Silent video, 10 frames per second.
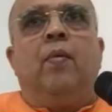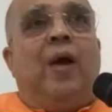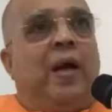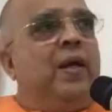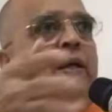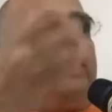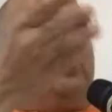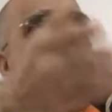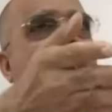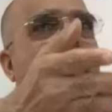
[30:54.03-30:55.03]
Why he is
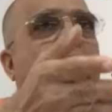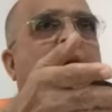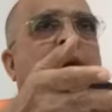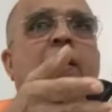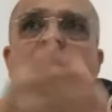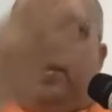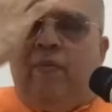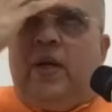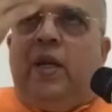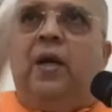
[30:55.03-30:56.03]
doing that?
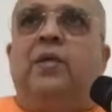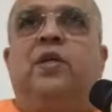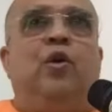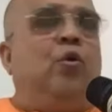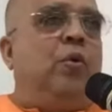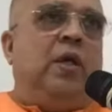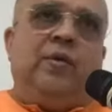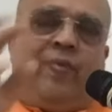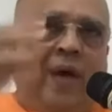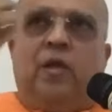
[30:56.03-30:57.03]
Even he doesn't know. His
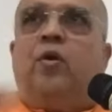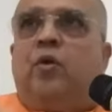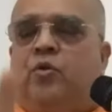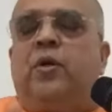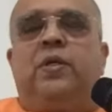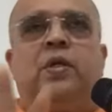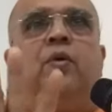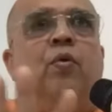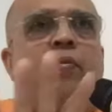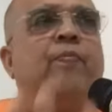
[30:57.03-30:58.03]
father also
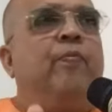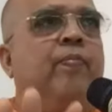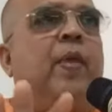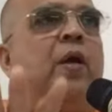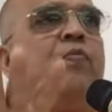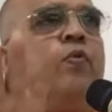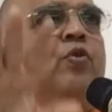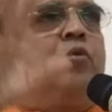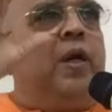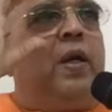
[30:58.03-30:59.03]
doesn't know,
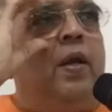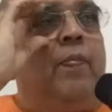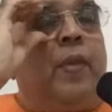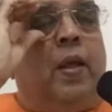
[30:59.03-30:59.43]
unfortunately.